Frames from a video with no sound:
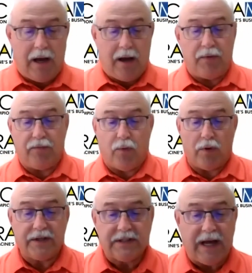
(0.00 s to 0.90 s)
before
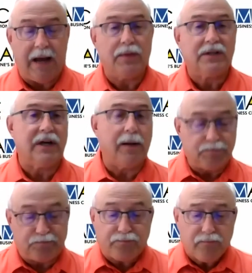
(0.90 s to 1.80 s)
this time is up.
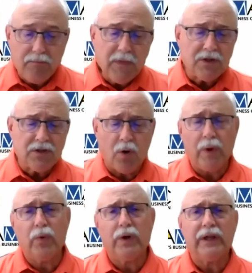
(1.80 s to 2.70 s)
So we
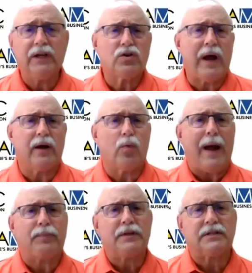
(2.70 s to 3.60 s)
really try to wrap
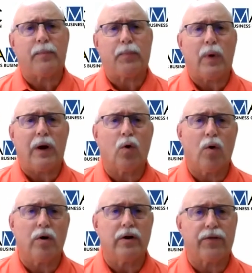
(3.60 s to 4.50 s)
this up around
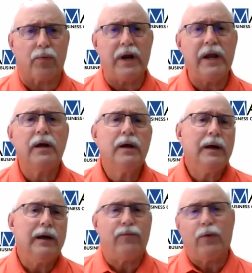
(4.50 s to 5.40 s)
2:45.
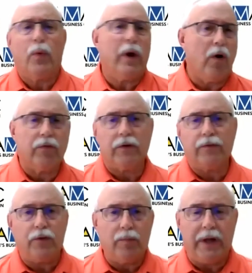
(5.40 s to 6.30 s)
If we run over a
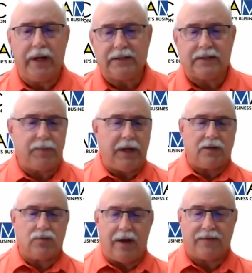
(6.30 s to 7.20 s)
few minutes
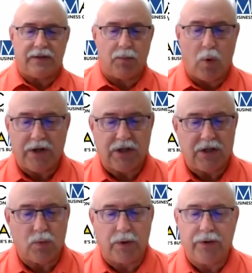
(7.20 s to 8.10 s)
because we have some
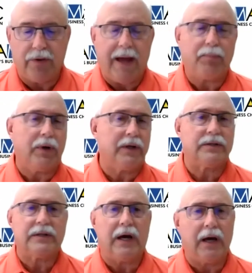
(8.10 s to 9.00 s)
questions, we'll do that, but
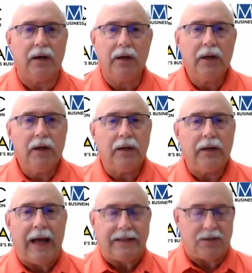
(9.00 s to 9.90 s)

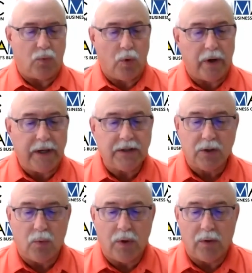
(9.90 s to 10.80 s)
not to worry.
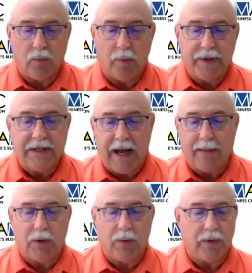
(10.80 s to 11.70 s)
So we'll be
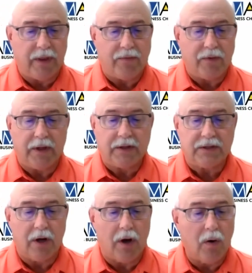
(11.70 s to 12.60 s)
timely with everything.
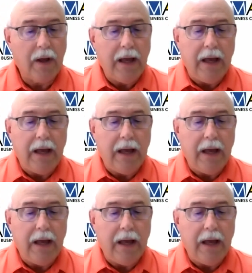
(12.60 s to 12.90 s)
So